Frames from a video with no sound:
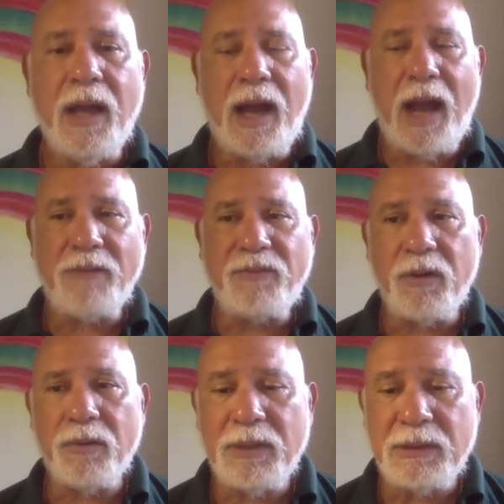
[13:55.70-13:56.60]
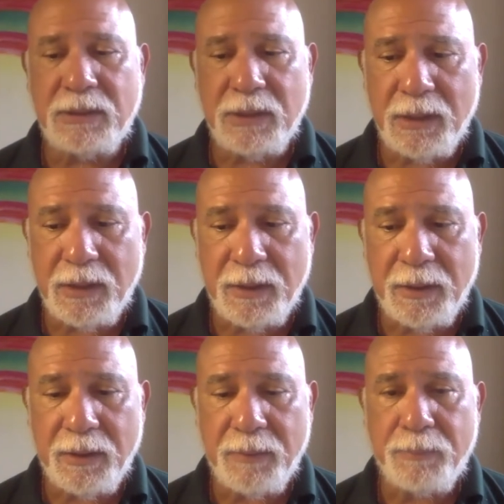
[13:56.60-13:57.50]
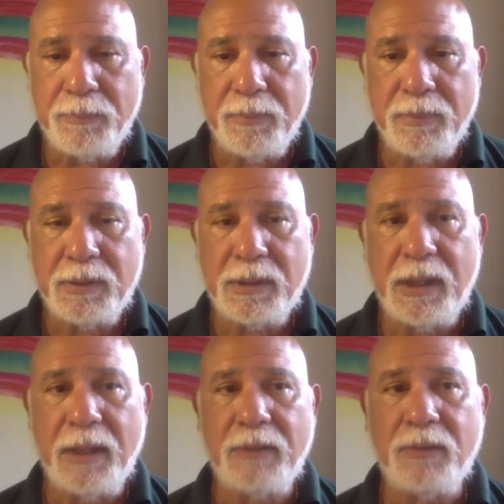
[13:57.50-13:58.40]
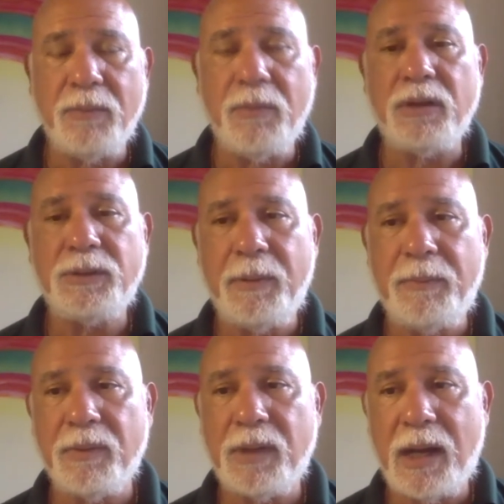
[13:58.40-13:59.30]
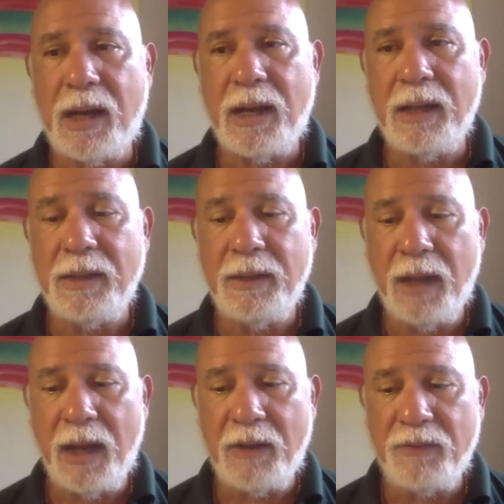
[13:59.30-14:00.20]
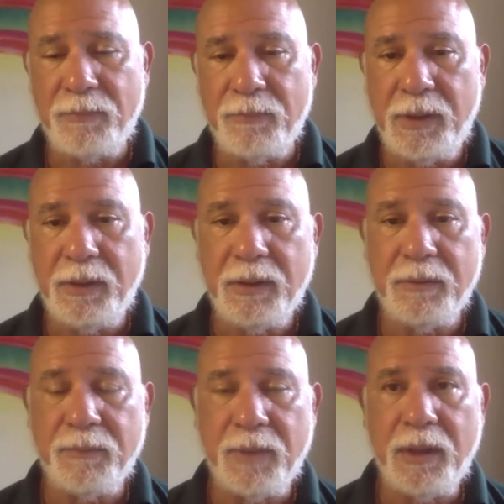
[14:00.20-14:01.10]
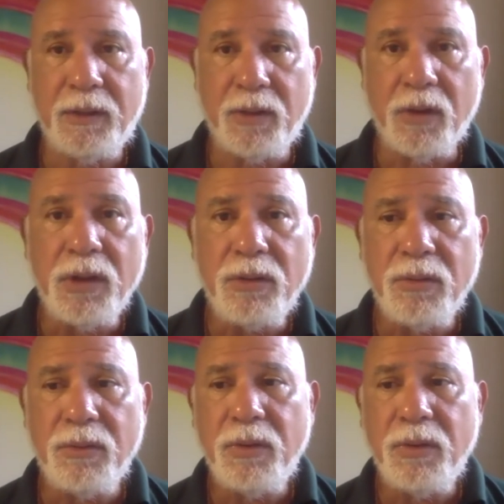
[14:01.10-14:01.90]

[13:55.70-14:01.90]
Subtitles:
I have always said to most people that I have been talking to